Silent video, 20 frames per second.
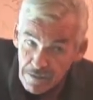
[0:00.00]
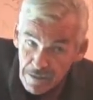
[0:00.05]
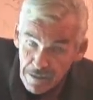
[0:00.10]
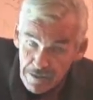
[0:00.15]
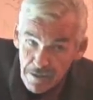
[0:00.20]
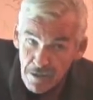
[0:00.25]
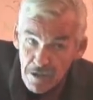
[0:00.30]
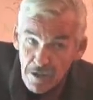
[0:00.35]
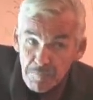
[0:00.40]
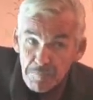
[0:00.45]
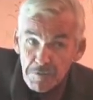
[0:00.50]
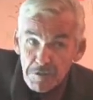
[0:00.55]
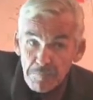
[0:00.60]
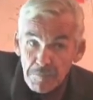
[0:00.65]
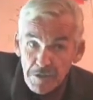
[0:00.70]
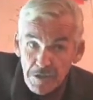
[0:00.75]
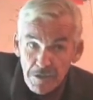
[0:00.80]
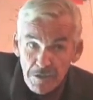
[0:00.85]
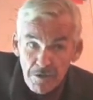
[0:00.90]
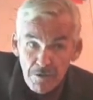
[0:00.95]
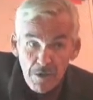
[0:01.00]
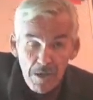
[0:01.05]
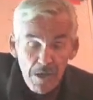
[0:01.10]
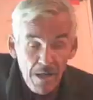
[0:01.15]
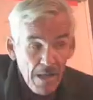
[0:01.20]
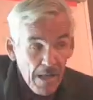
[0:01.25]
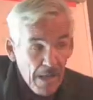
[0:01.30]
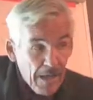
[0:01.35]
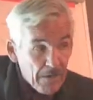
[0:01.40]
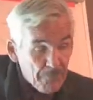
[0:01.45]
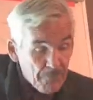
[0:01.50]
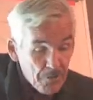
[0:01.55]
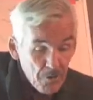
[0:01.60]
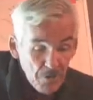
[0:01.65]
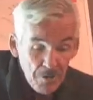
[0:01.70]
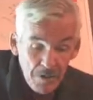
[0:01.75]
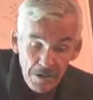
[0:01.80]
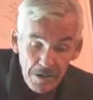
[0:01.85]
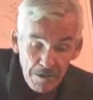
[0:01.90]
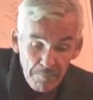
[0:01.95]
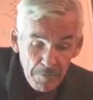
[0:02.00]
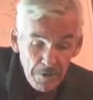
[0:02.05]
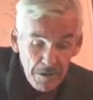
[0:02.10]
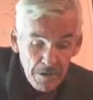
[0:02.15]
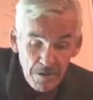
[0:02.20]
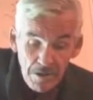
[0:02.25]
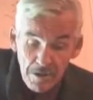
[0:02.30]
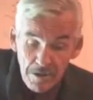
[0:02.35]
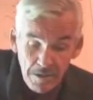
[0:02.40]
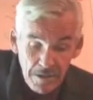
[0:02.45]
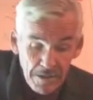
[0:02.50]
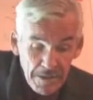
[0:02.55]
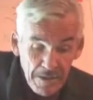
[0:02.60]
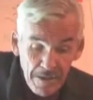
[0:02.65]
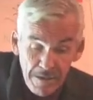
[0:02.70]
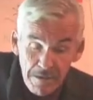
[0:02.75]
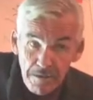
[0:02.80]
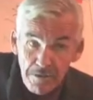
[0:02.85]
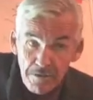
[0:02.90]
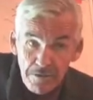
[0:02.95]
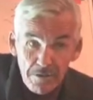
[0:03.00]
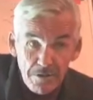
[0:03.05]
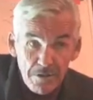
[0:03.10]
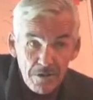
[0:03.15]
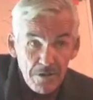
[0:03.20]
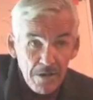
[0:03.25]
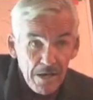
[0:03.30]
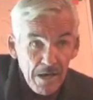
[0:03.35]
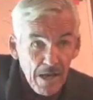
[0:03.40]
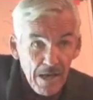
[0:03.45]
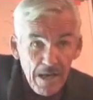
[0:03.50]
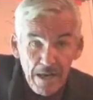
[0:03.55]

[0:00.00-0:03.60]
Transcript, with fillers: that calms them you're keeping a calendar